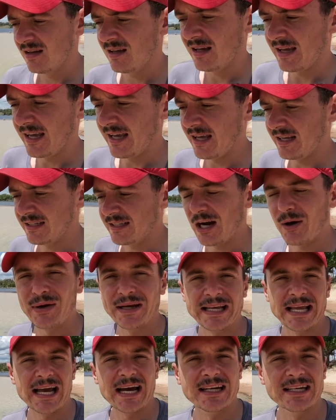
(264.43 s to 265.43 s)
and
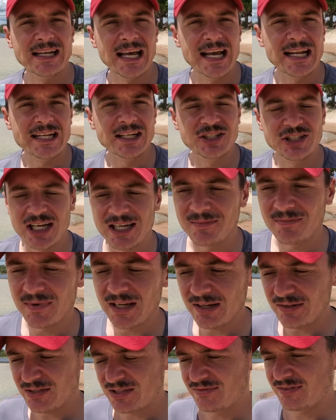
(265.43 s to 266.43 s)
going out and eating cheap
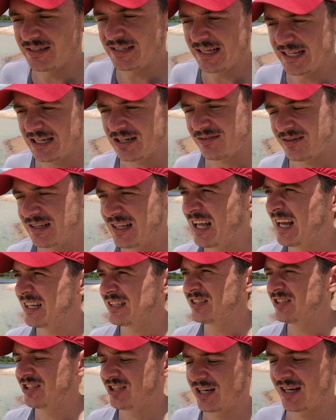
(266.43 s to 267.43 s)
meals for dinner and
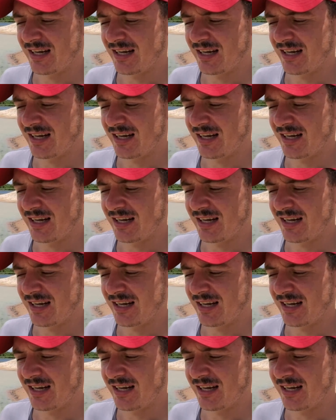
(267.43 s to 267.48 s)
lunch,